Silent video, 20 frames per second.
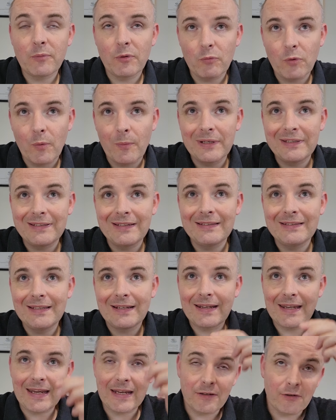But what we did
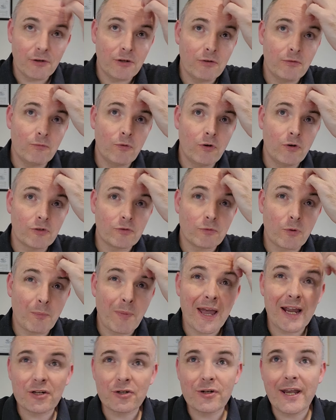today now was we're
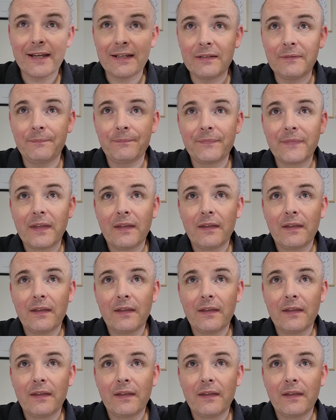backtracking